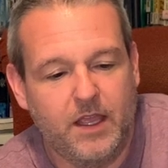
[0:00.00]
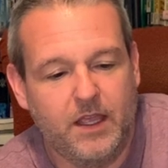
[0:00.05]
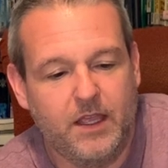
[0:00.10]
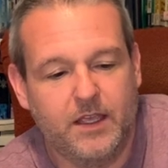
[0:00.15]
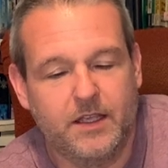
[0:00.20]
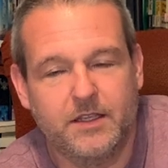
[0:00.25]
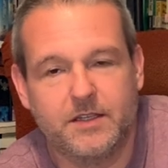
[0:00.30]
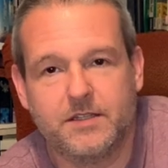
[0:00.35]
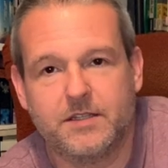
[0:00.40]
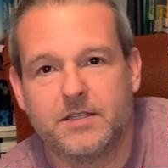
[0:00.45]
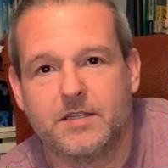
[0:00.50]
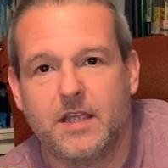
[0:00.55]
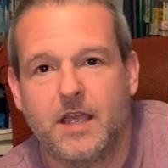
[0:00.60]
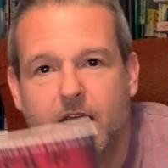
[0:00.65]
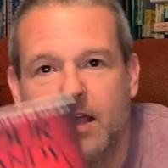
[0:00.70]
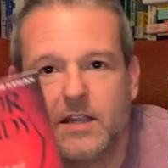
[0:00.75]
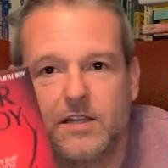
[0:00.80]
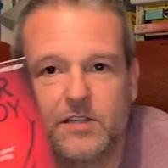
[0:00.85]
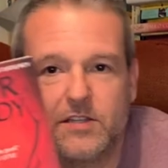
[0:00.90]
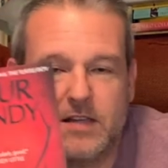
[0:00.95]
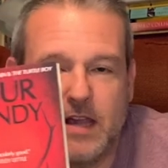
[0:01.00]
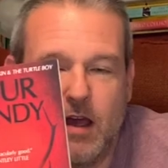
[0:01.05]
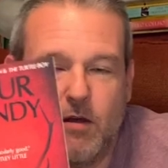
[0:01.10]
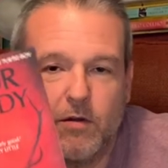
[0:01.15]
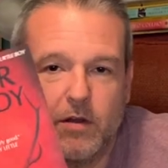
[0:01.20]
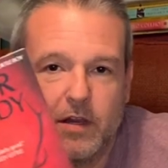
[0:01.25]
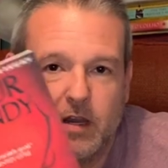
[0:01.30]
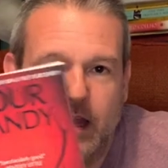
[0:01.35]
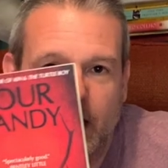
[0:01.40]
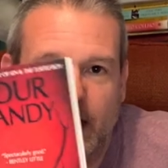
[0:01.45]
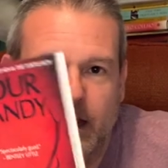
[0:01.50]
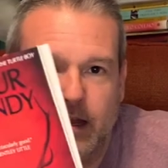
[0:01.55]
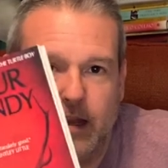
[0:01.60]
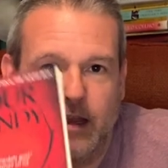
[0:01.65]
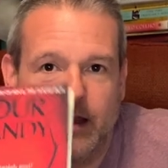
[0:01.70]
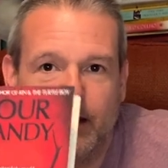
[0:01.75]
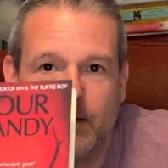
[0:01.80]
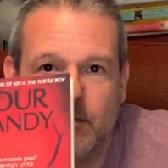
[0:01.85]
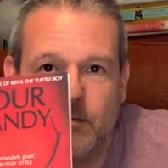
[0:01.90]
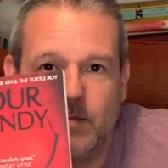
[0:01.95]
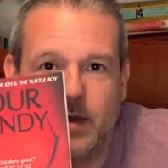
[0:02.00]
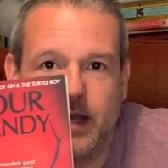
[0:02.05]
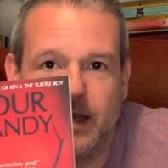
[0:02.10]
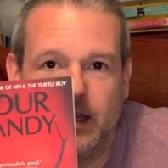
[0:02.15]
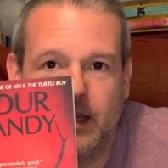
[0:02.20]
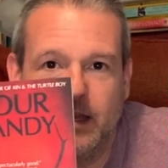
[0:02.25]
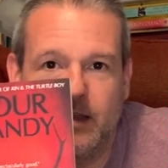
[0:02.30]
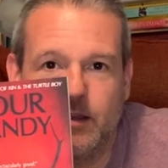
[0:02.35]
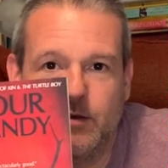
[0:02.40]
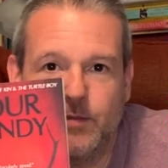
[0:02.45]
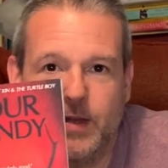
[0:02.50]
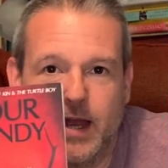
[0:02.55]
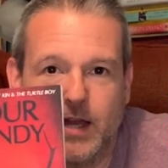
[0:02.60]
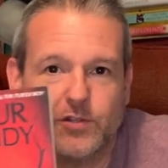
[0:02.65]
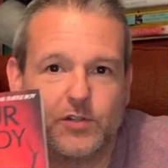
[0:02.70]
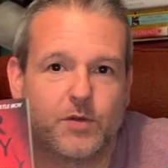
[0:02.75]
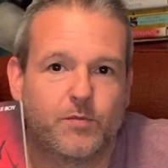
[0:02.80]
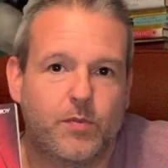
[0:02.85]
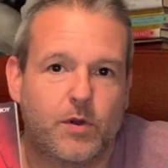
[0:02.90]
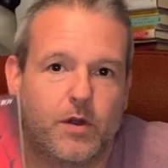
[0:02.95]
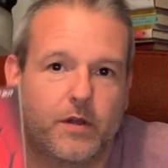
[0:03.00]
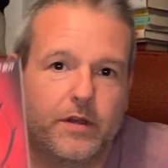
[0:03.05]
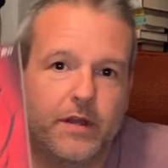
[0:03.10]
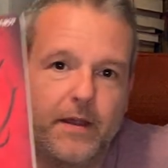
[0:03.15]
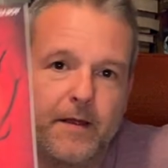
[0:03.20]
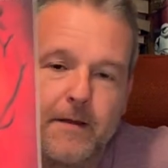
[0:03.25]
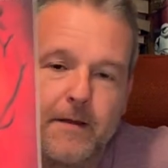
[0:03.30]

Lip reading: is Sour Candy by Kealan Patrick Burke.